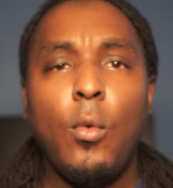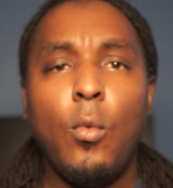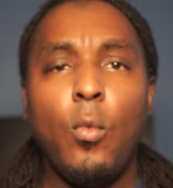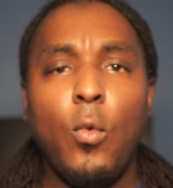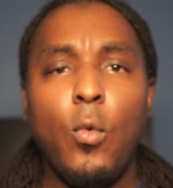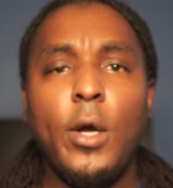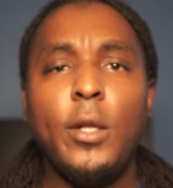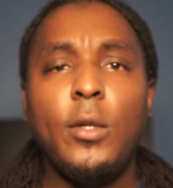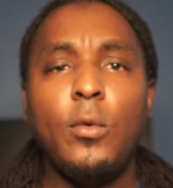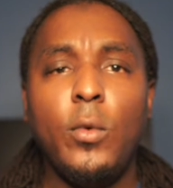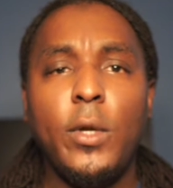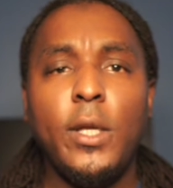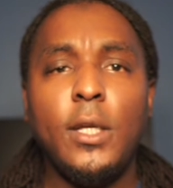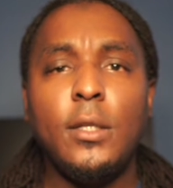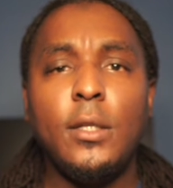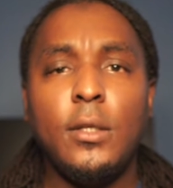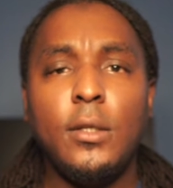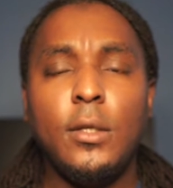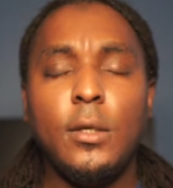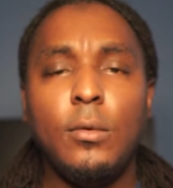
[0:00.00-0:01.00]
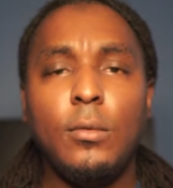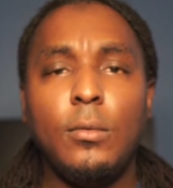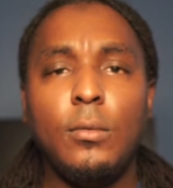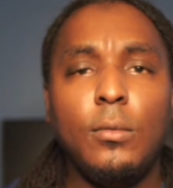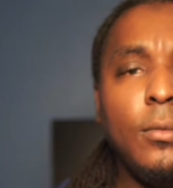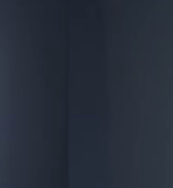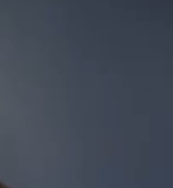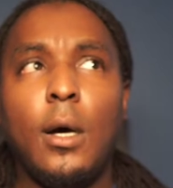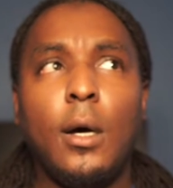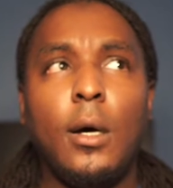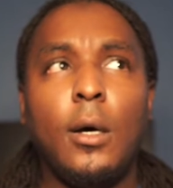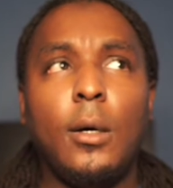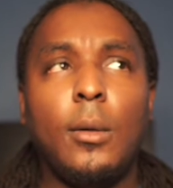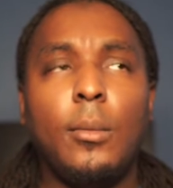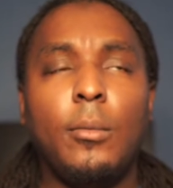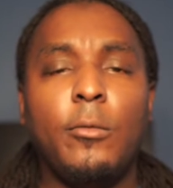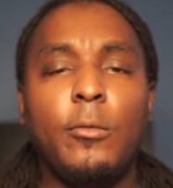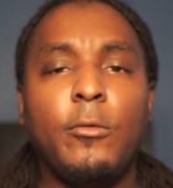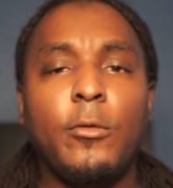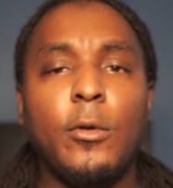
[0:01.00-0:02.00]
one week to do,
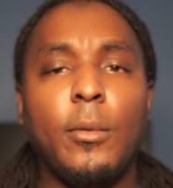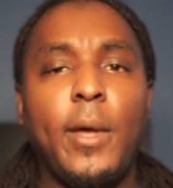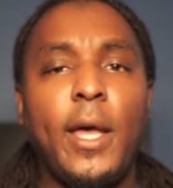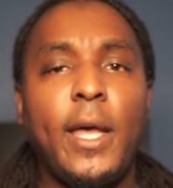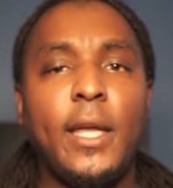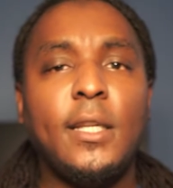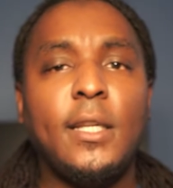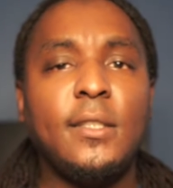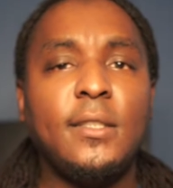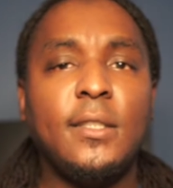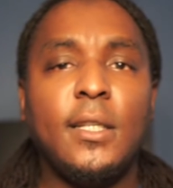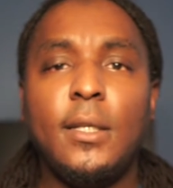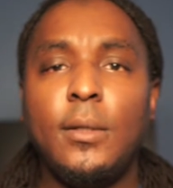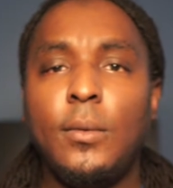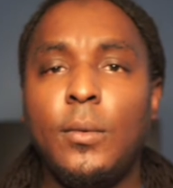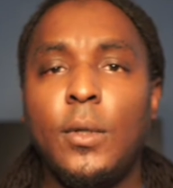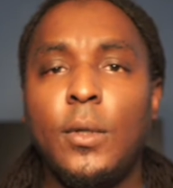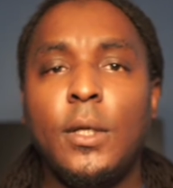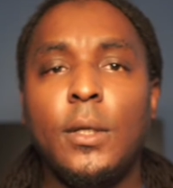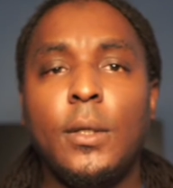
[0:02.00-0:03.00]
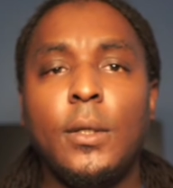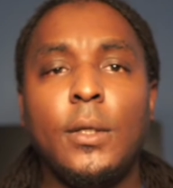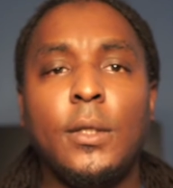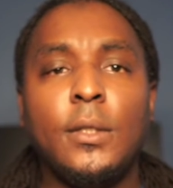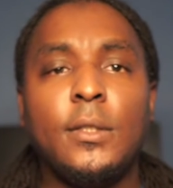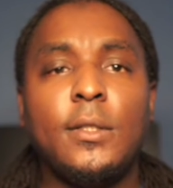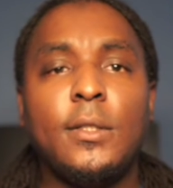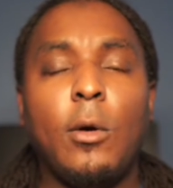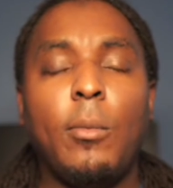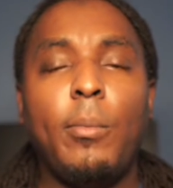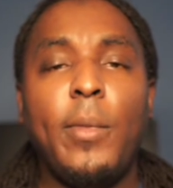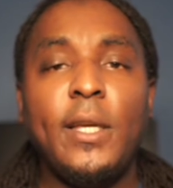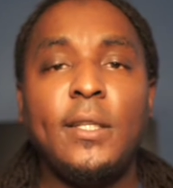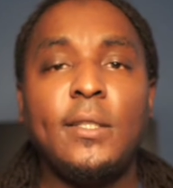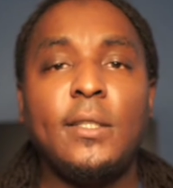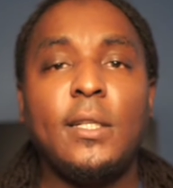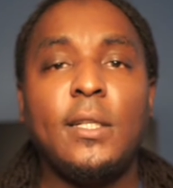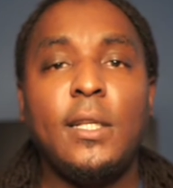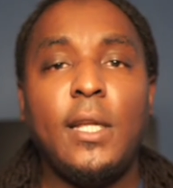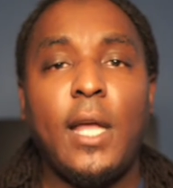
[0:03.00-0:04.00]
um, from A to Z. So
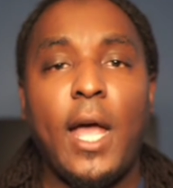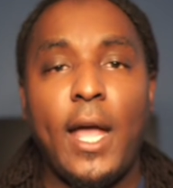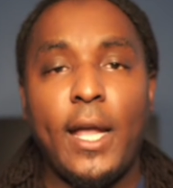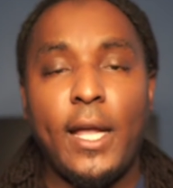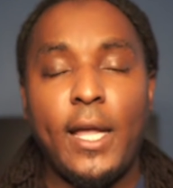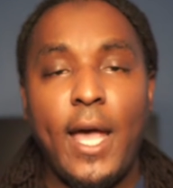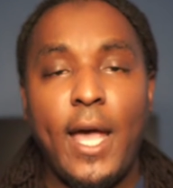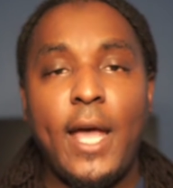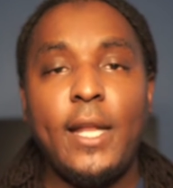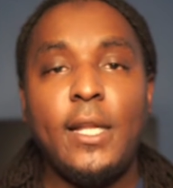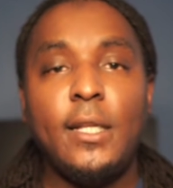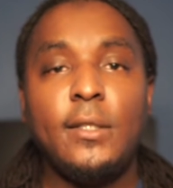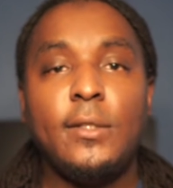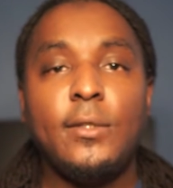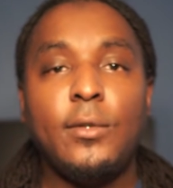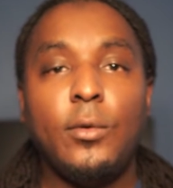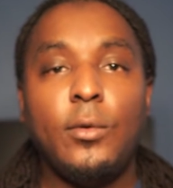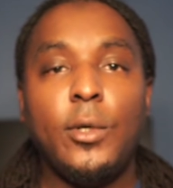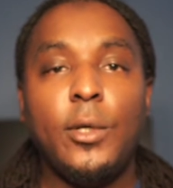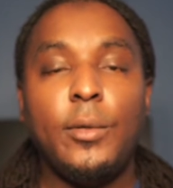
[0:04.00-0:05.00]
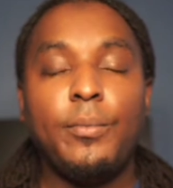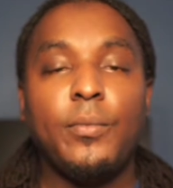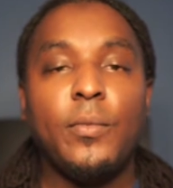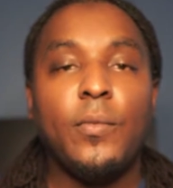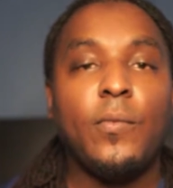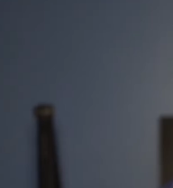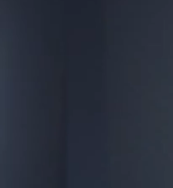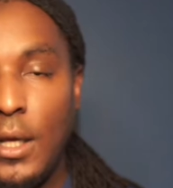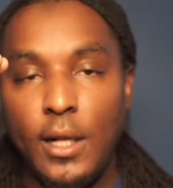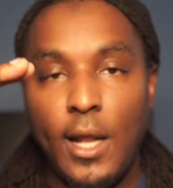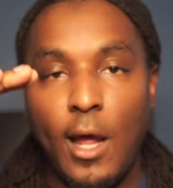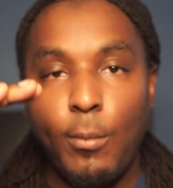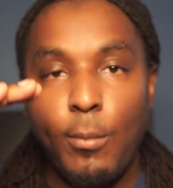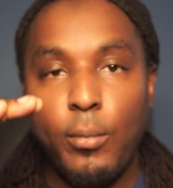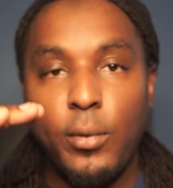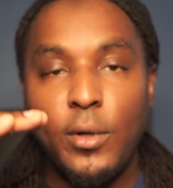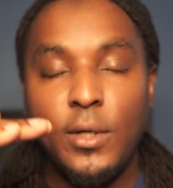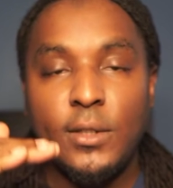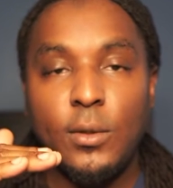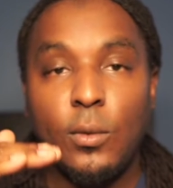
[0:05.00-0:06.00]
basically, I got into it and I
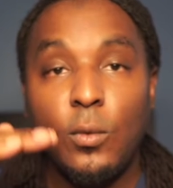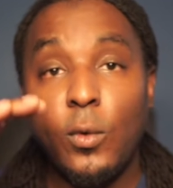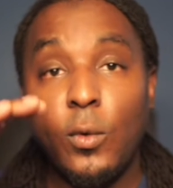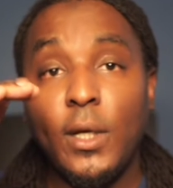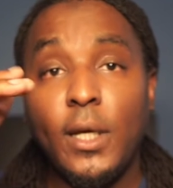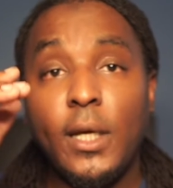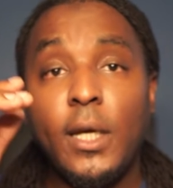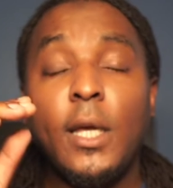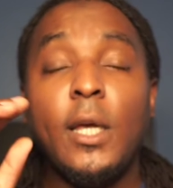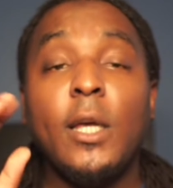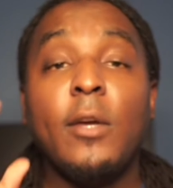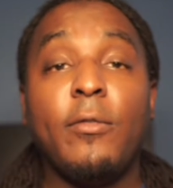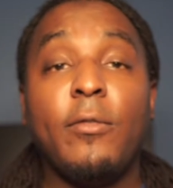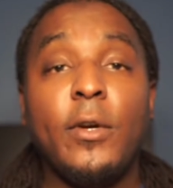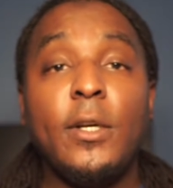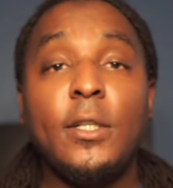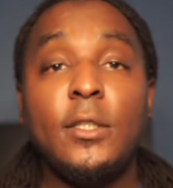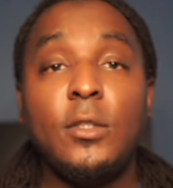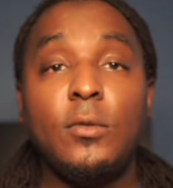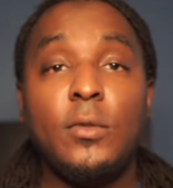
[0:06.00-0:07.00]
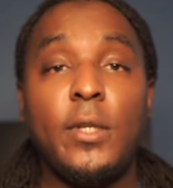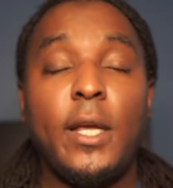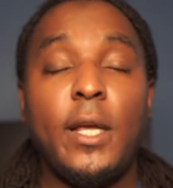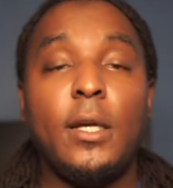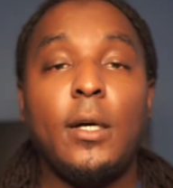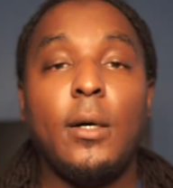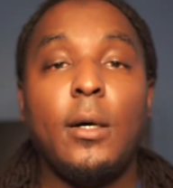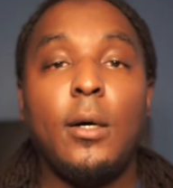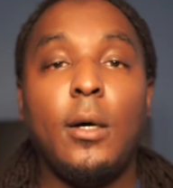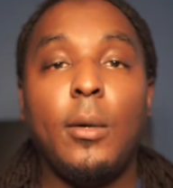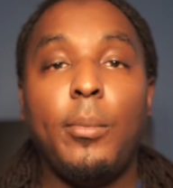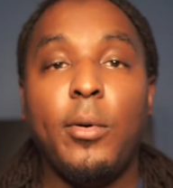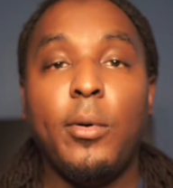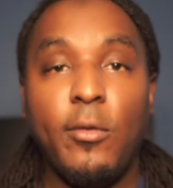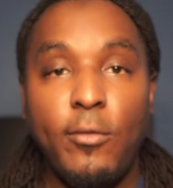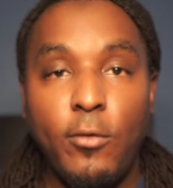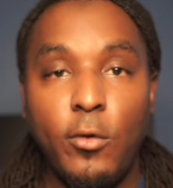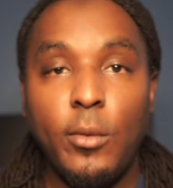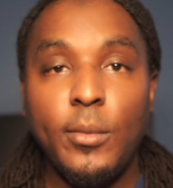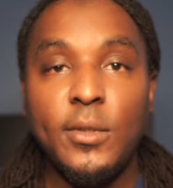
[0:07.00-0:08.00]
brushed with it. First, you take a
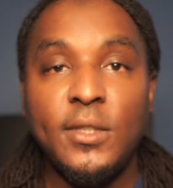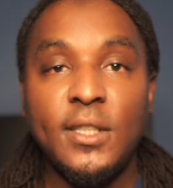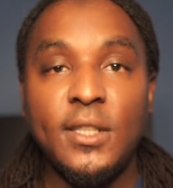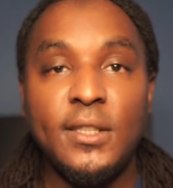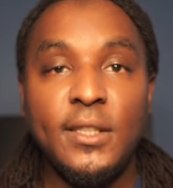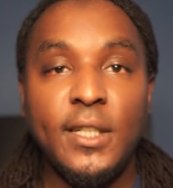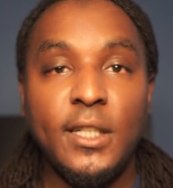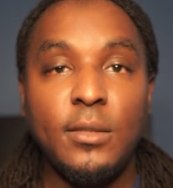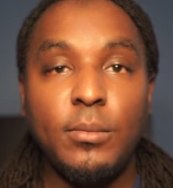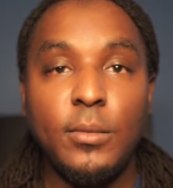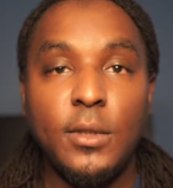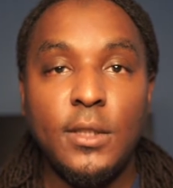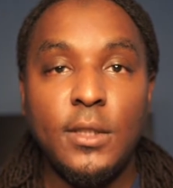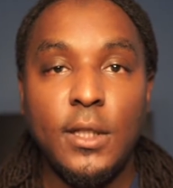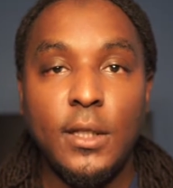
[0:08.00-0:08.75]
performance assessment